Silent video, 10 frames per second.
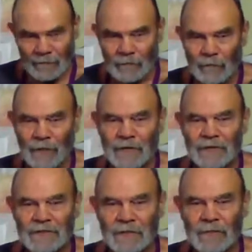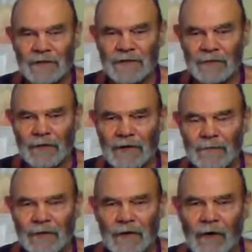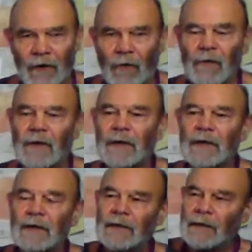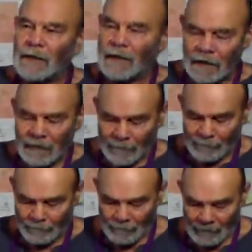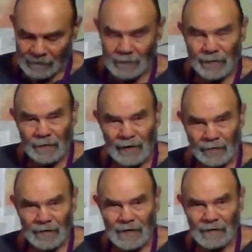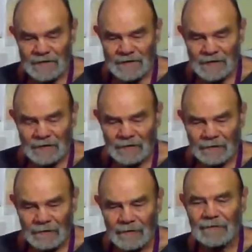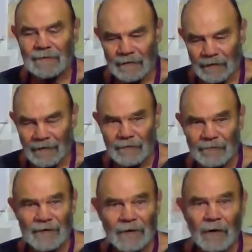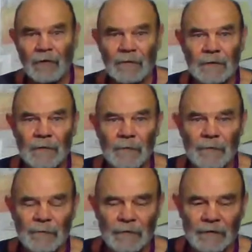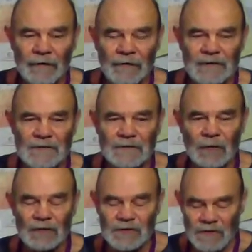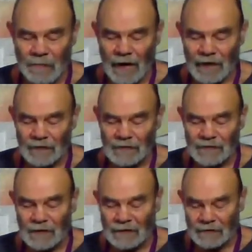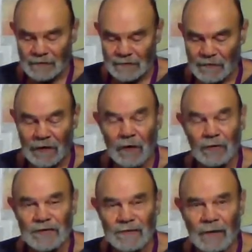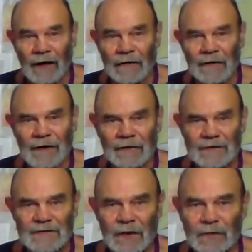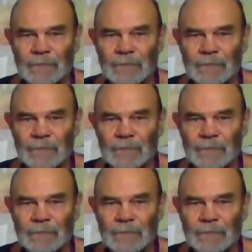we'll get to know each other as we go. A little bit about the Healing Center, another video. But this is Motion That Matters that is being hosted by the Healing Zone.